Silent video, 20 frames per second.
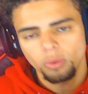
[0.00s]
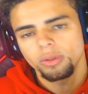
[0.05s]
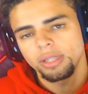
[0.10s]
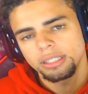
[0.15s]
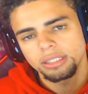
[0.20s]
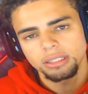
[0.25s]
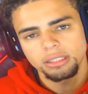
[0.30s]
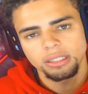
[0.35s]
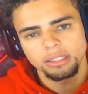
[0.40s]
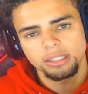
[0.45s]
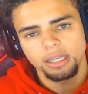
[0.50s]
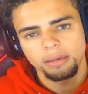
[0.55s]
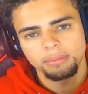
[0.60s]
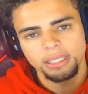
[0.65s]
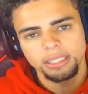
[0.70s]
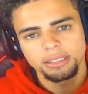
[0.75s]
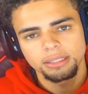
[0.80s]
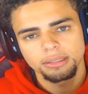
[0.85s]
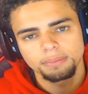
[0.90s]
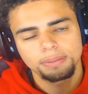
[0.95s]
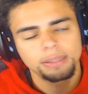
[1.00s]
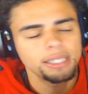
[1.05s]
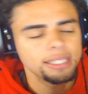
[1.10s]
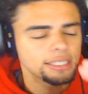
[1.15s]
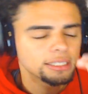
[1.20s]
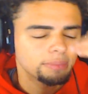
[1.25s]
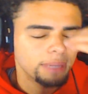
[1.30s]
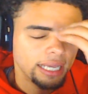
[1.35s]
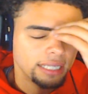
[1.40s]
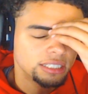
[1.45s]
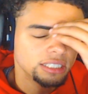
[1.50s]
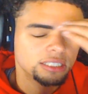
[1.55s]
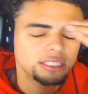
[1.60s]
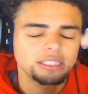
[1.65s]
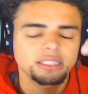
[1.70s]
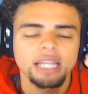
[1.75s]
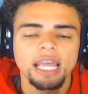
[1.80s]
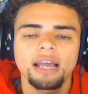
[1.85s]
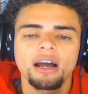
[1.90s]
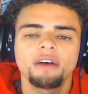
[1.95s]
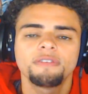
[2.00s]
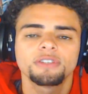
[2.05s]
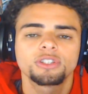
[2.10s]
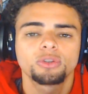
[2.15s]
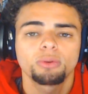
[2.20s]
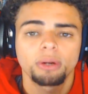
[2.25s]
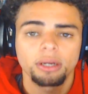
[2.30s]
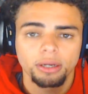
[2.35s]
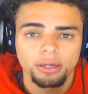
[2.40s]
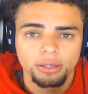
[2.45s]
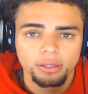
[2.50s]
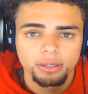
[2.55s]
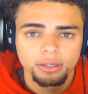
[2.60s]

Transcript: listen to dummies. Please, man, just stay off of Twitter.